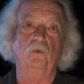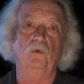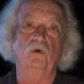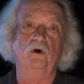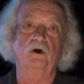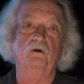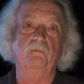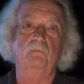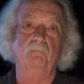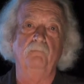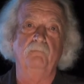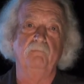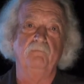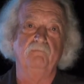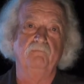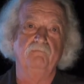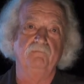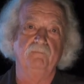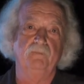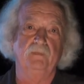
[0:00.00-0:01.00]
worm,
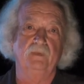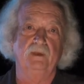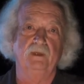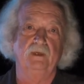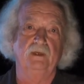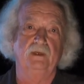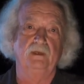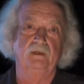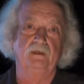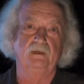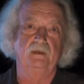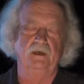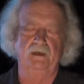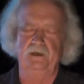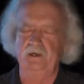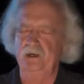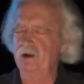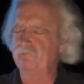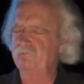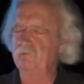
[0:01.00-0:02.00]

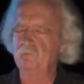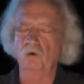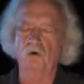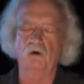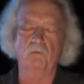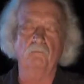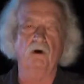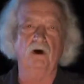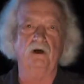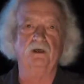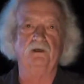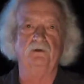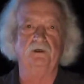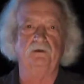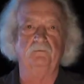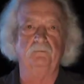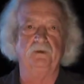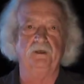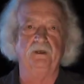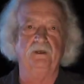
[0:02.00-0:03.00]
and never more
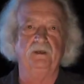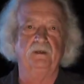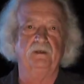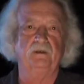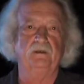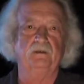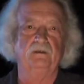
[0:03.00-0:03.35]
Margaret be,